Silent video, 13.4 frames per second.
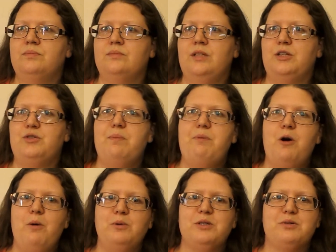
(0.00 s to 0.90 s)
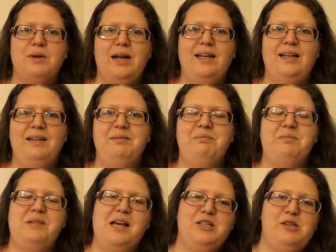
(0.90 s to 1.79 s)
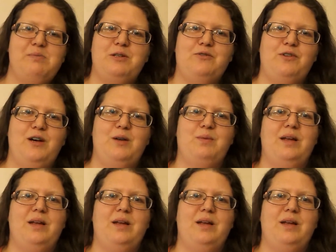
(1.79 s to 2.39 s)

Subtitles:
The trip home was rainy, not so much fun.